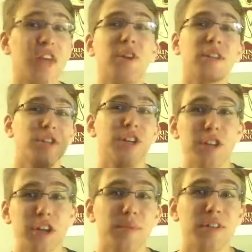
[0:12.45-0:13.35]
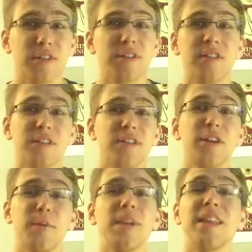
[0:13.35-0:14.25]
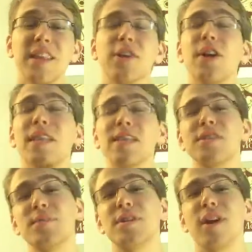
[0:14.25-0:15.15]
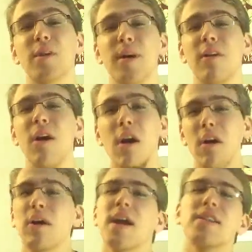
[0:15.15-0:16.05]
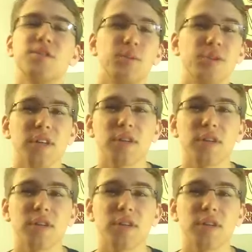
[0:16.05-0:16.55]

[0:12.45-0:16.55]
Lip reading: You guys are here to hear and listen to me talk about all kinds of music.